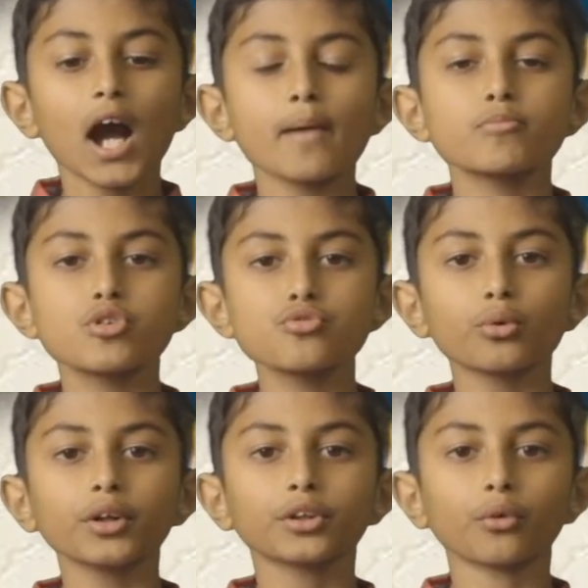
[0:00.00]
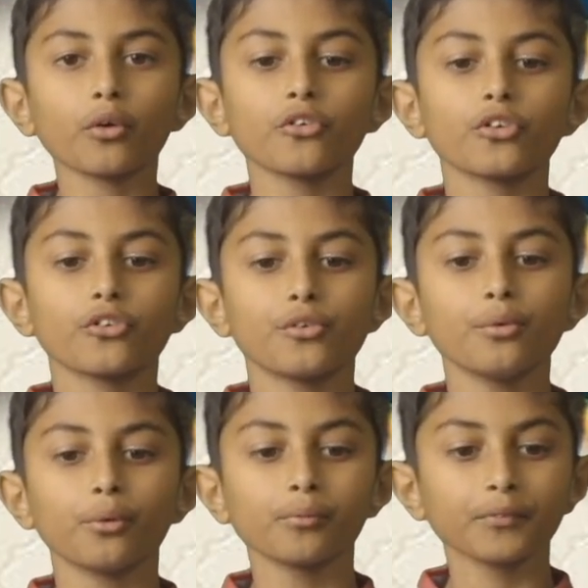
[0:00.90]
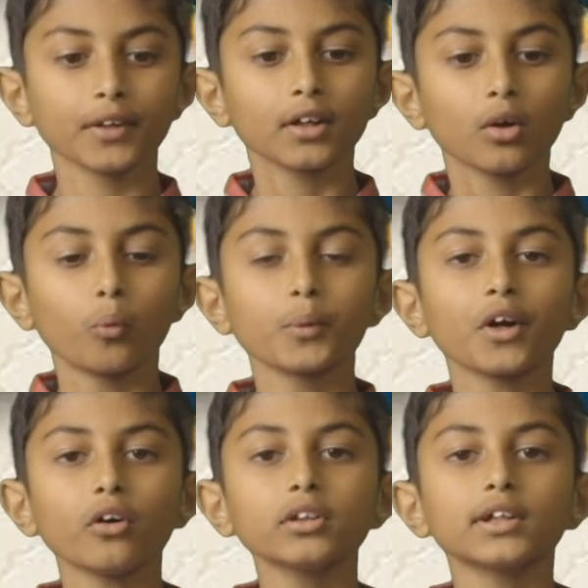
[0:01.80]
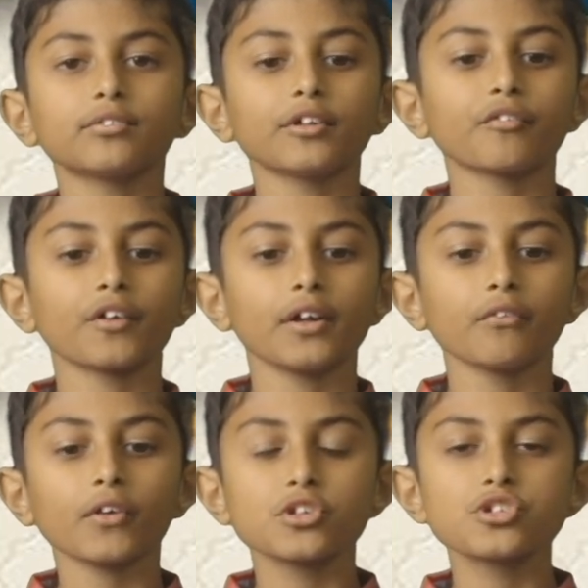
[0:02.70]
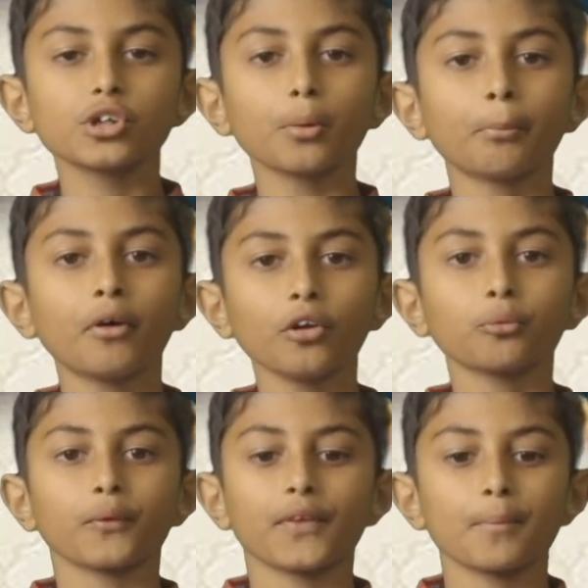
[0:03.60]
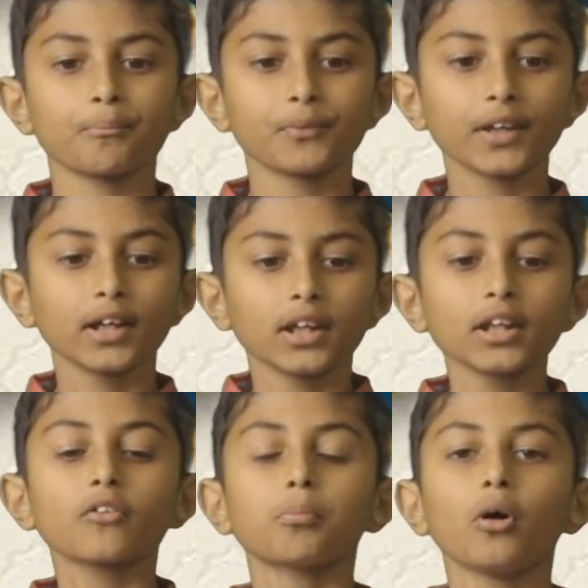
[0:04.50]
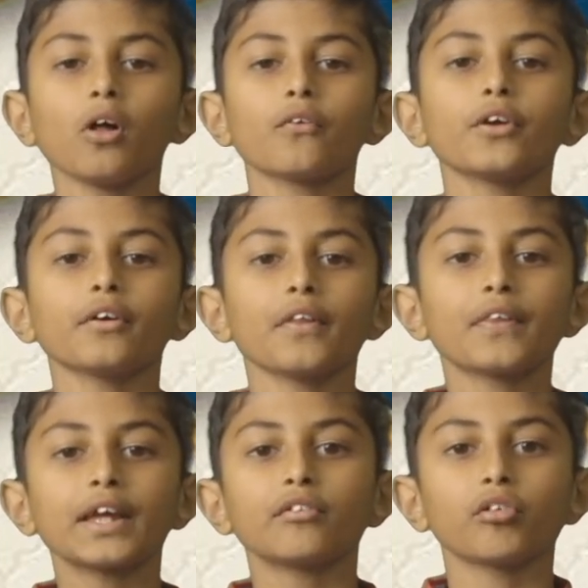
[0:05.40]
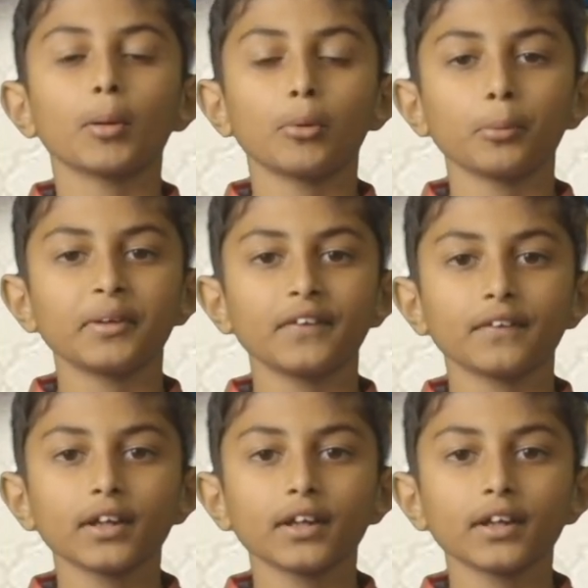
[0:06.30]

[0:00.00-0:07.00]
I'm sure yours is too. We all love our friends and share a bond with them. Let's pause here and think for a moment.